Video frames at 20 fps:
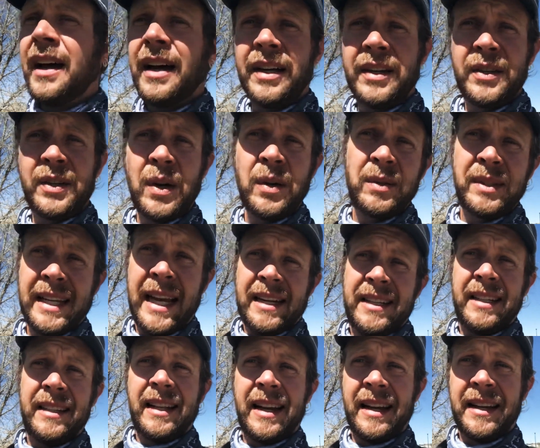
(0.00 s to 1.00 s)
note
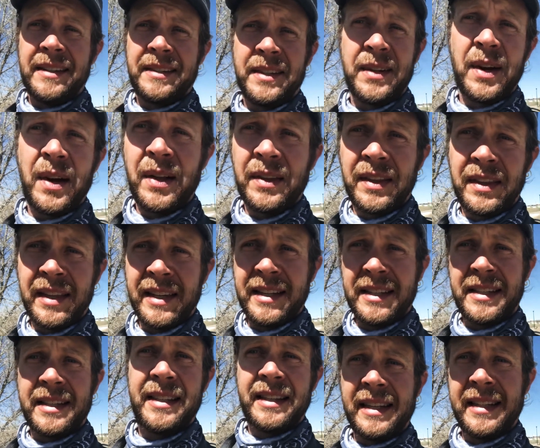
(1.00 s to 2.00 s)
dandelions and all the
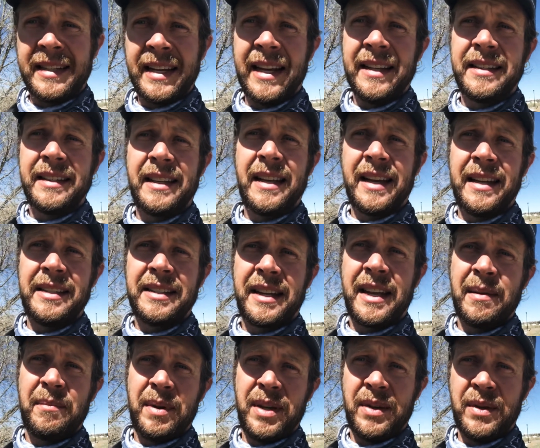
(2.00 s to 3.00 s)
things that dandelions
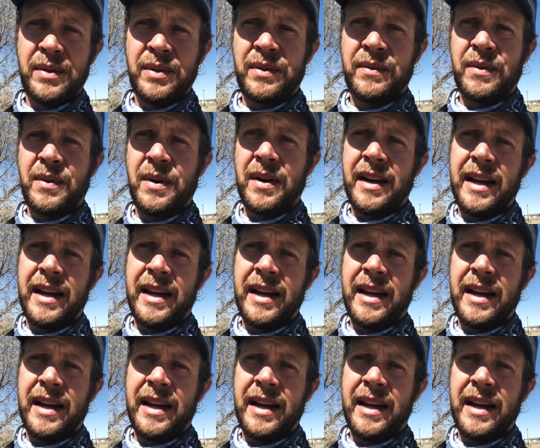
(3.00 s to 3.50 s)
can be used for